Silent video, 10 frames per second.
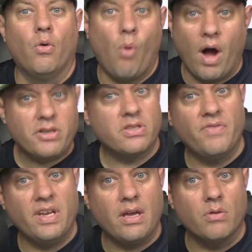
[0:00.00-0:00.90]
watch the
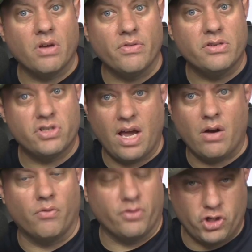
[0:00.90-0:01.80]
videos on this
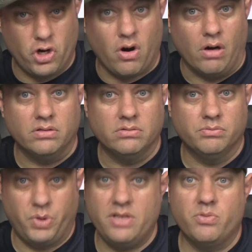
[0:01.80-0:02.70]
channel for sure
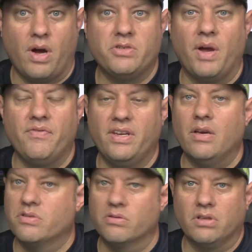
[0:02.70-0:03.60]
please watch my
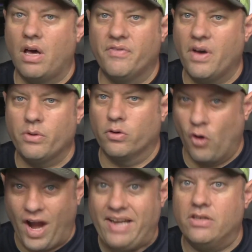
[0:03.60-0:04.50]
videos. There's a lot of other
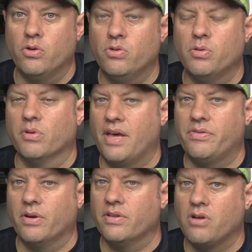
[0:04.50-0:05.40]
great YouTubers
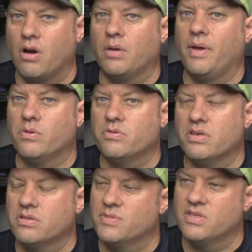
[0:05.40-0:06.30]
out there that talk about those
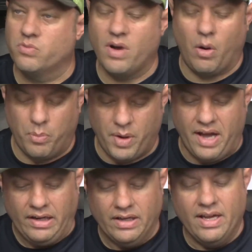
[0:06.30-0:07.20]
systems as well.
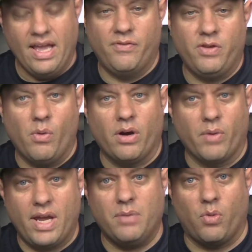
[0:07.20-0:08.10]
But if you want to
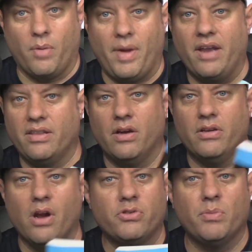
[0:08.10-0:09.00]
read more about it,
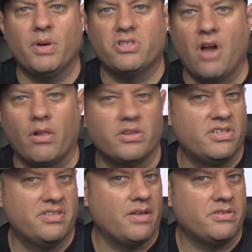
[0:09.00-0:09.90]
you know, too much knowledge
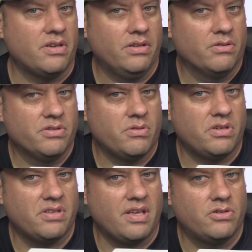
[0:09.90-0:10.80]
is not, there's no
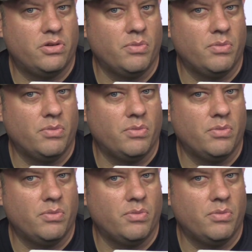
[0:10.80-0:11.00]
such thing as